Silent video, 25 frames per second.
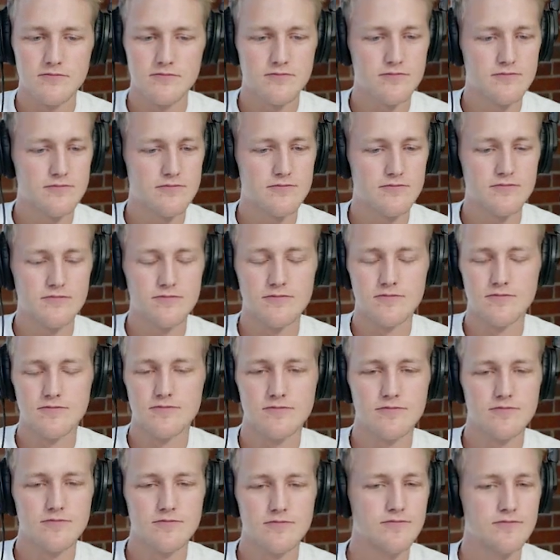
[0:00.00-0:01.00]

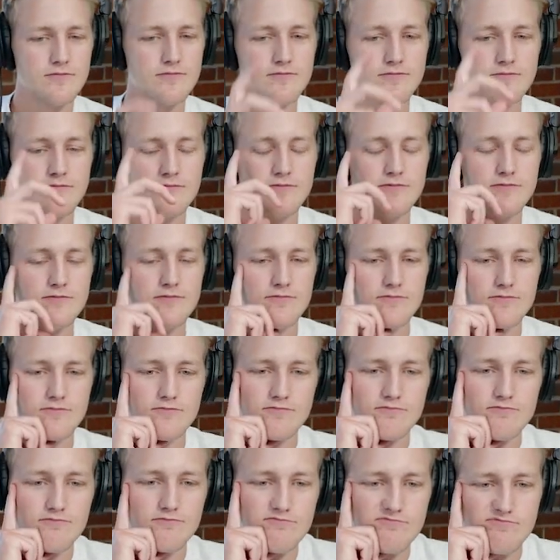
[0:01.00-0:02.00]

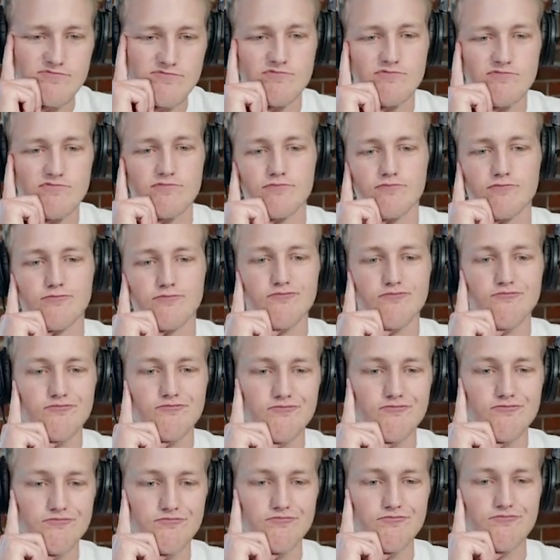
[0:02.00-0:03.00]

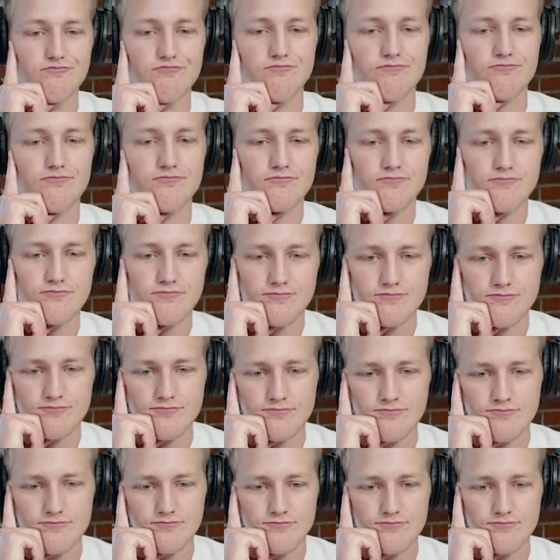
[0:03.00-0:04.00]

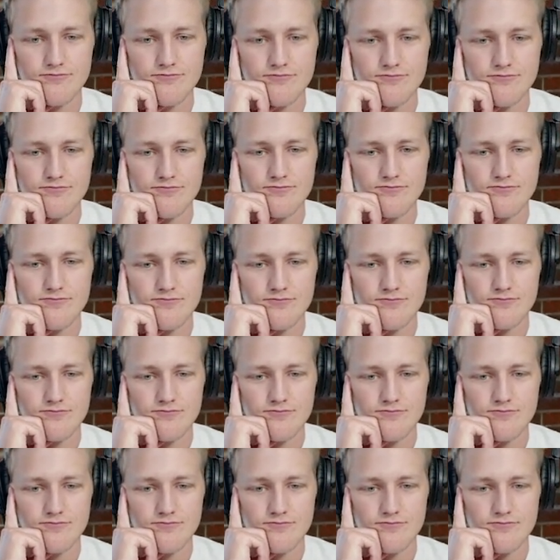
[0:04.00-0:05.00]

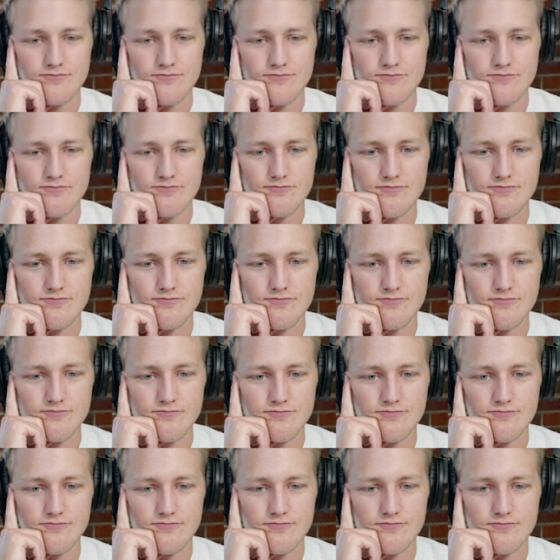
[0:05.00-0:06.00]

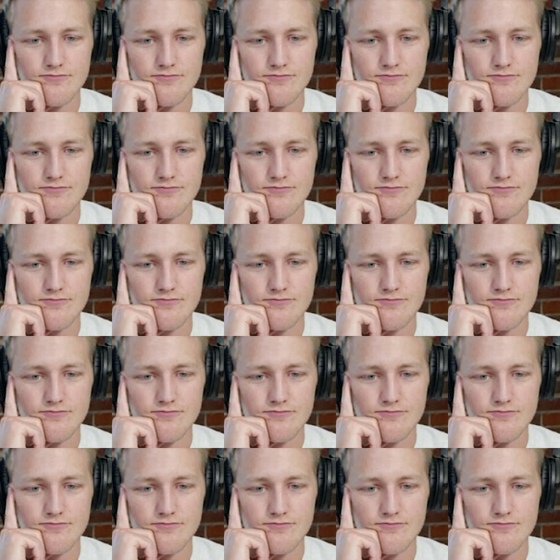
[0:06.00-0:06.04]
This person isn't speaking.